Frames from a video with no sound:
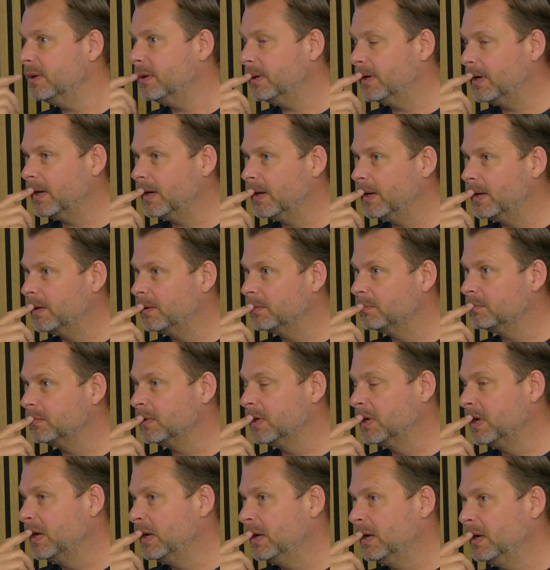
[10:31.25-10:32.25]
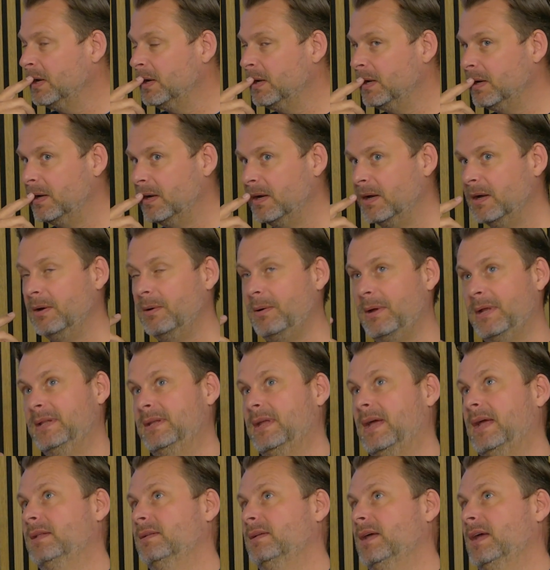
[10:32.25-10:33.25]
And
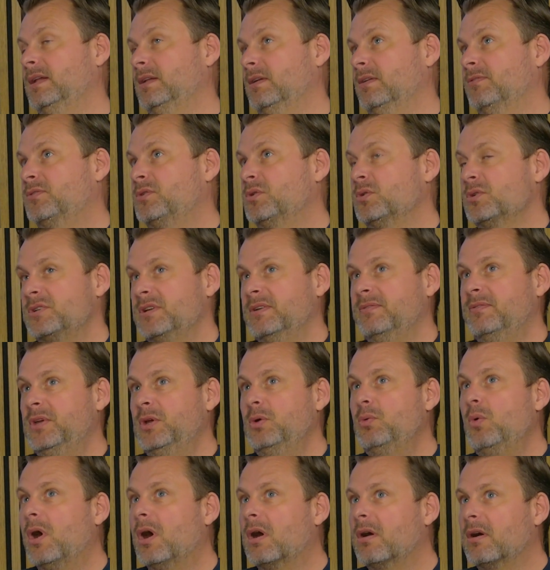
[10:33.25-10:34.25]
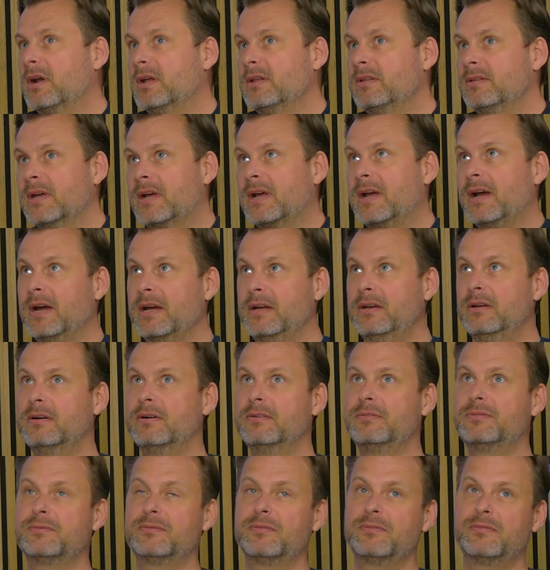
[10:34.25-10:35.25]
of course, if you are the kind
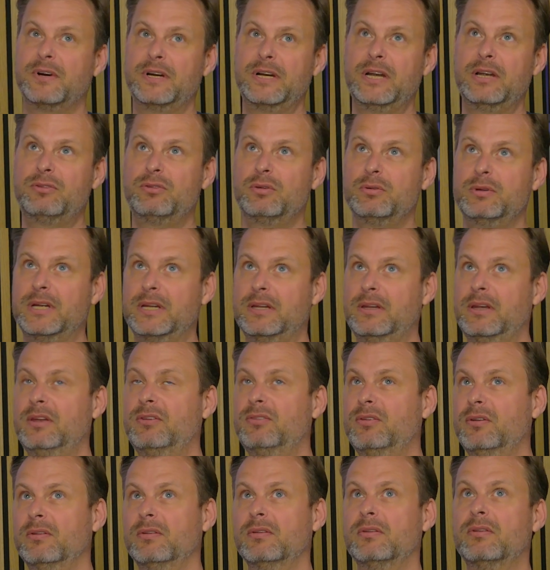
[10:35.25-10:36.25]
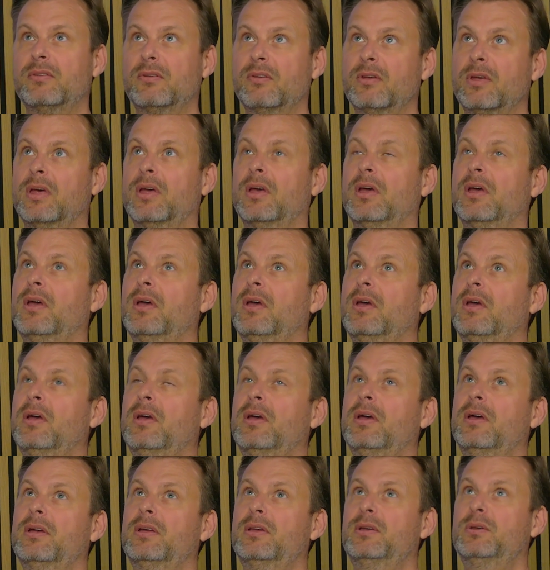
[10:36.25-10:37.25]
of financial that isn't
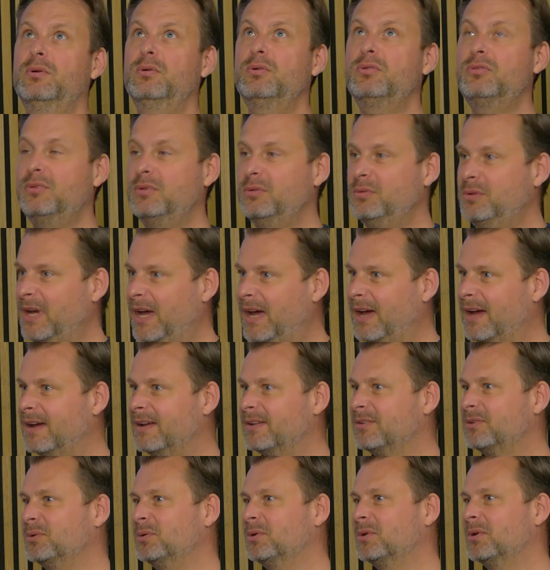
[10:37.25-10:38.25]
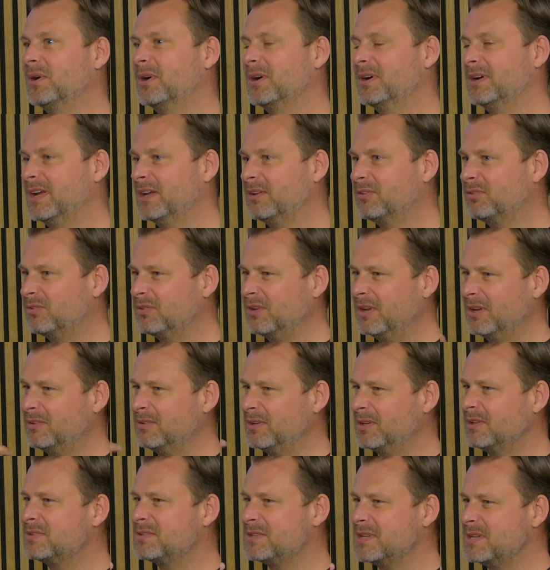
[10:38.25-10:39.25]
used to that, or
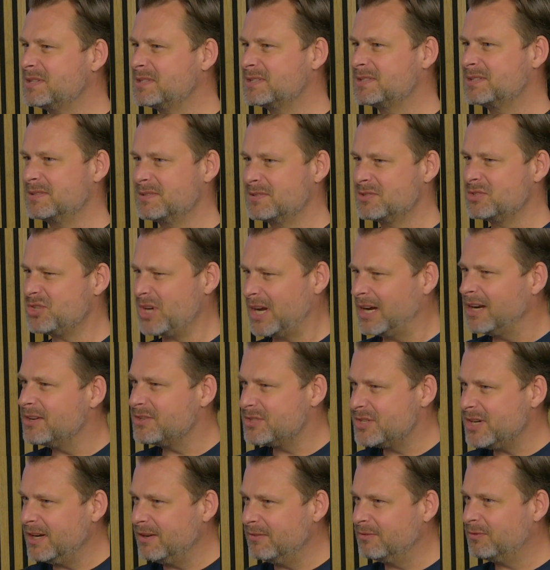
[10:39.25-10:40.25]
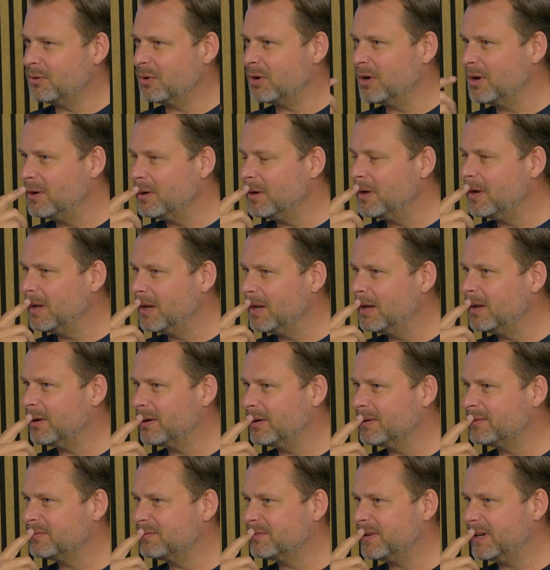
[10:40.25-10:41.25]
it's challenging for a
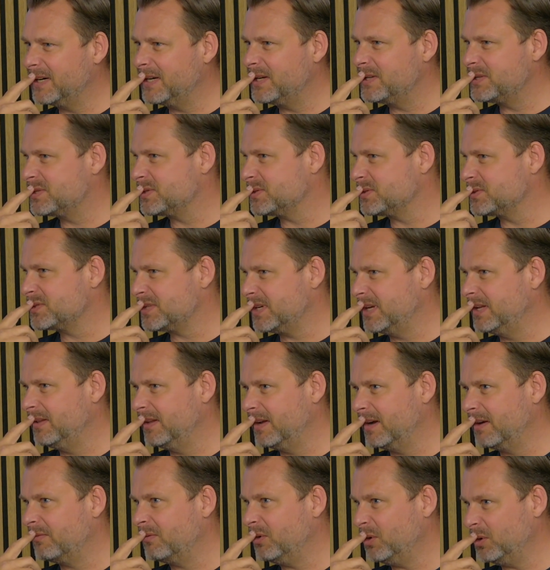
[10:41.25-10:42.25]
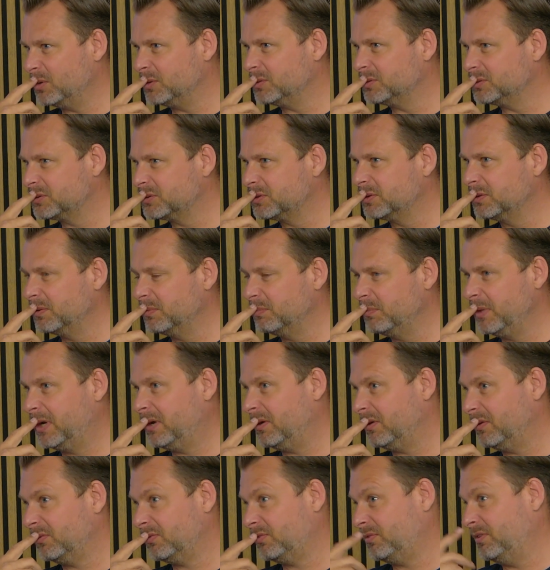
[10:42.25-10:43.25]
lot of financials in their roles,
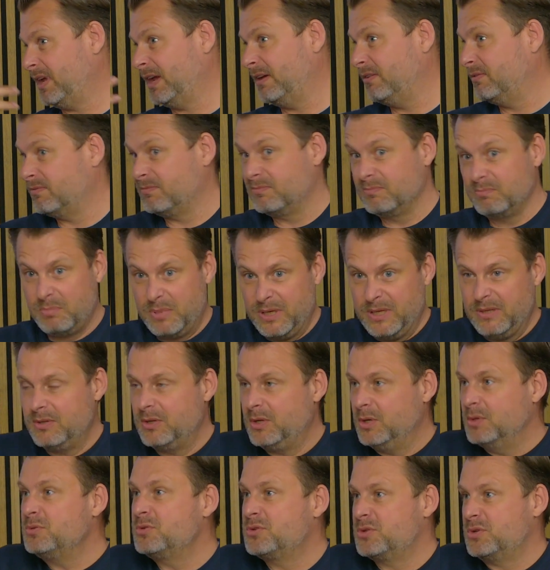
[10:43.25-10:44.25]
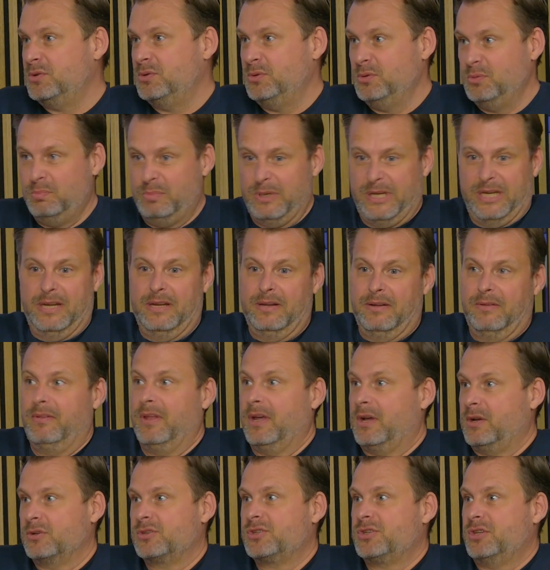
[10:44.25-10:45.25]
because they've been used to being
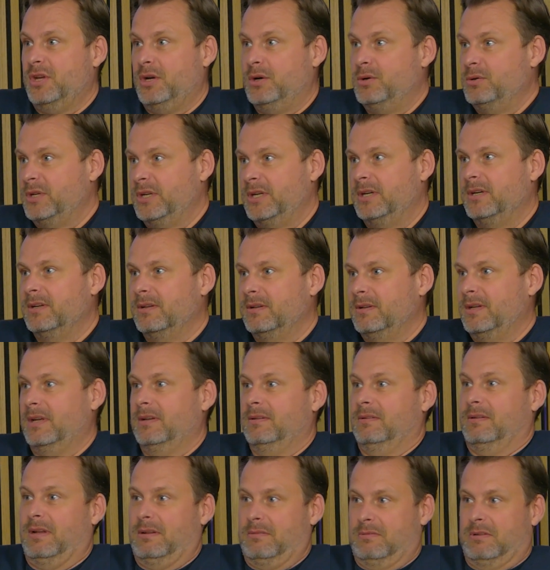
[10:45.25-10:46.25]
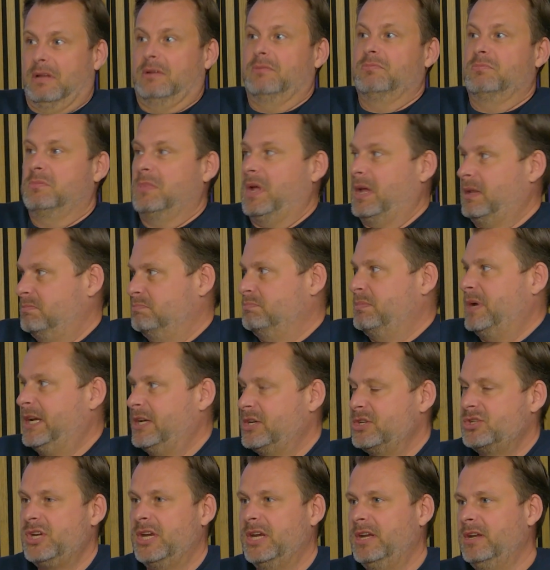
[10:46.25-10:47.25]
the custodian and
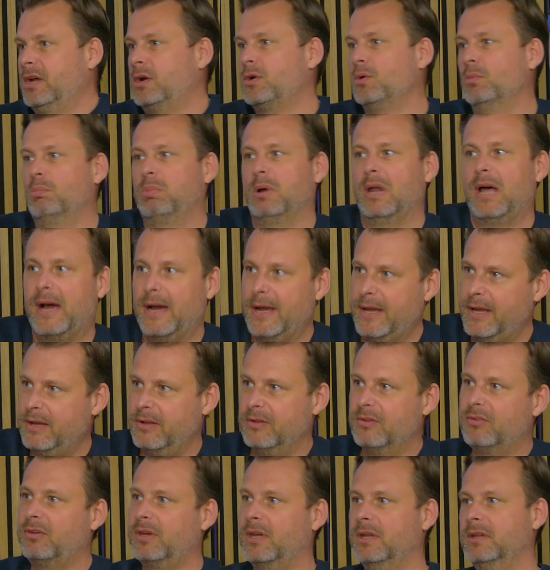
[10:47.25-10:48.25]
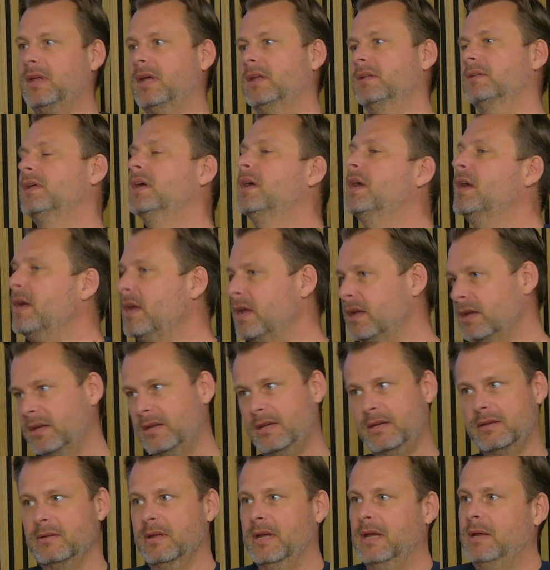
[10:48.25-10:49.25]
managing the compliance and
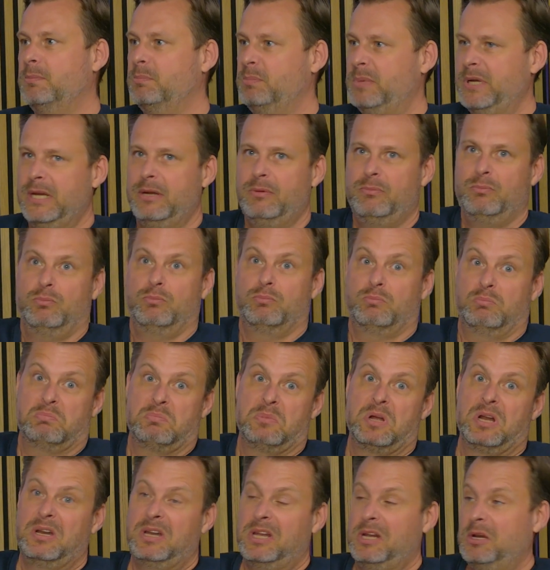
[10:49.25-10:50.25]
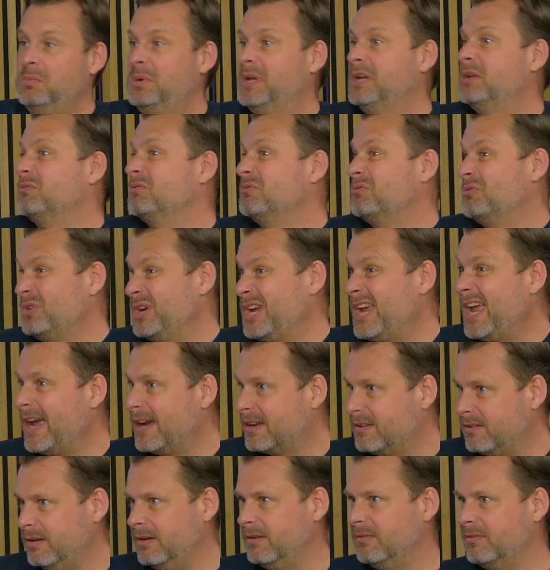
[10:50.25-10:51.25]
being a little bit
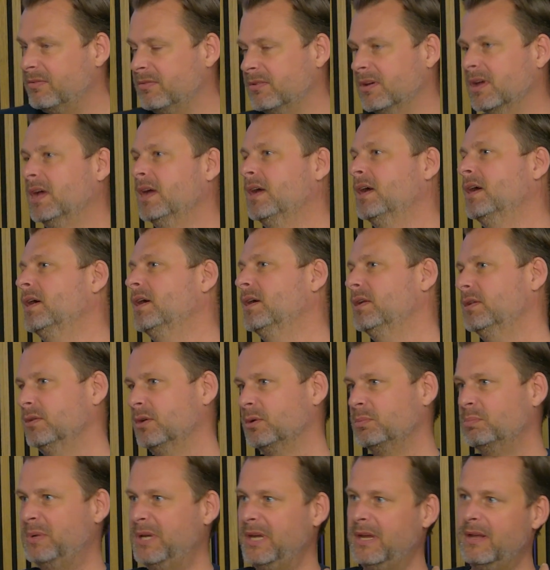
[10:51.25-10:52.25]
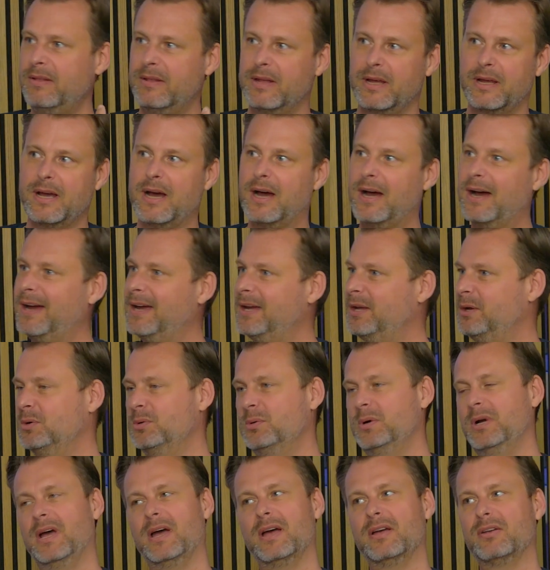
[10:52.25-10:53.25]
reactive, not being the guy
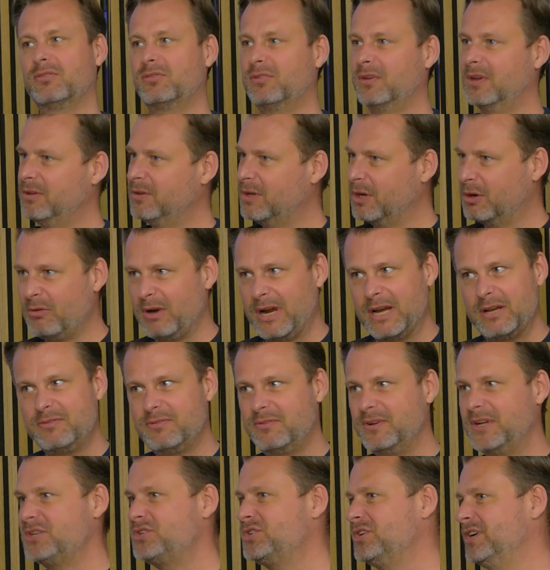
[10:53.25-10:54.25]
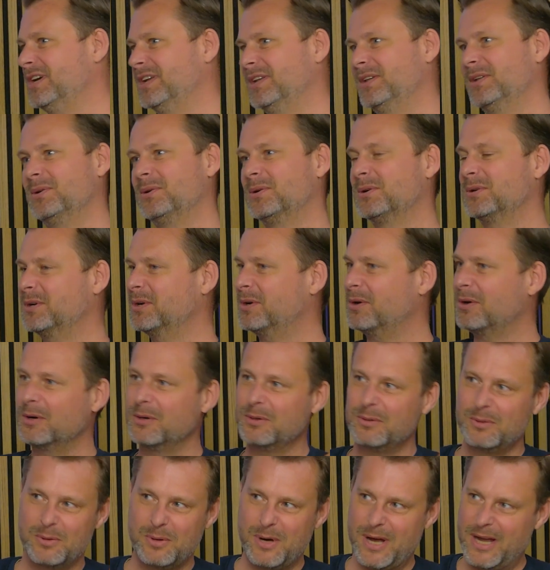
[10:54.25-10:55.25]
who has the great vision, or the
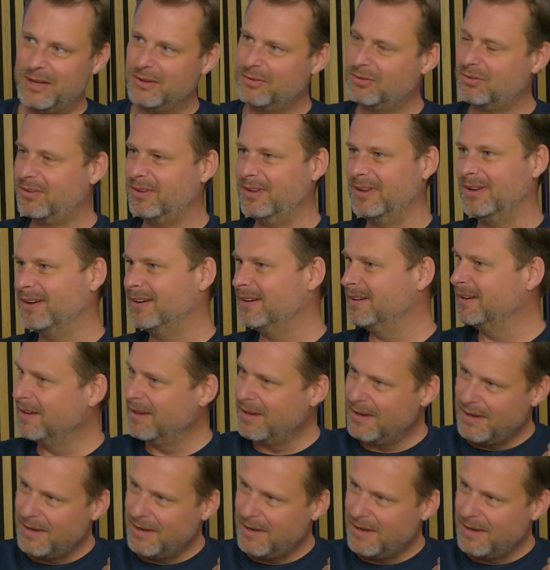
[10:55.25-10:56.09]
girl who has the